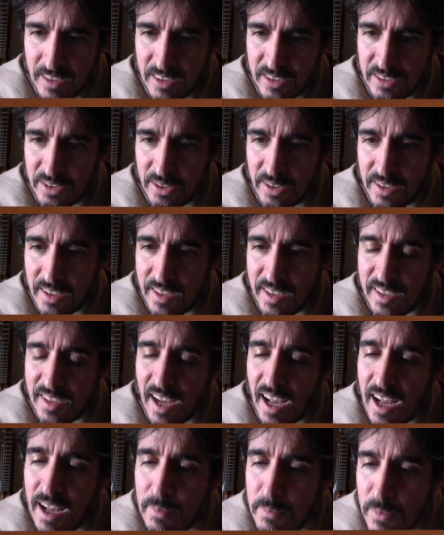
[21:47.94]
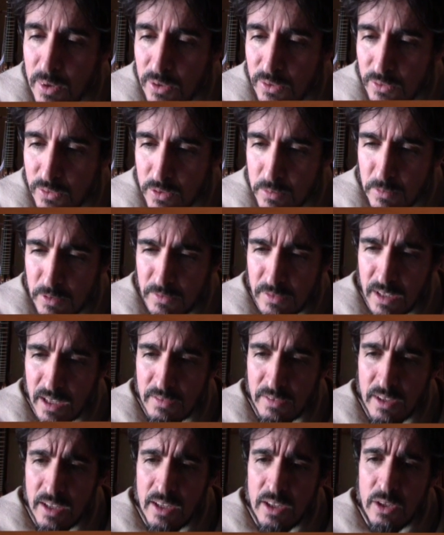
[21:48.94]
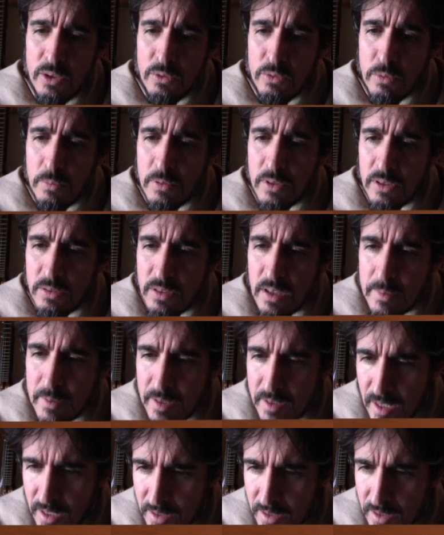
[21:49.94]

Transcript: So it's the topmost form of love. Rupa Goswami is